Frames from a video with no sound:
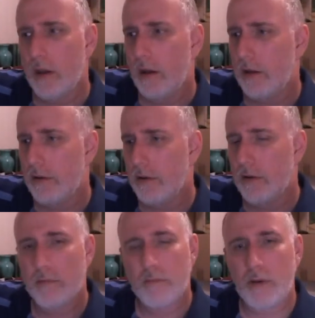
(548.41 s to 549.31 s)
And uh,
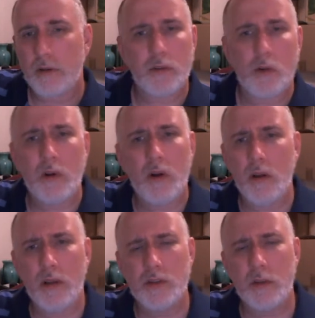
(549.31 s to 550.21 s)
don't we all
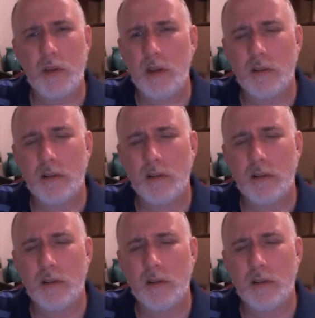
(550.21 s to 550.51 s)
love Jimmy?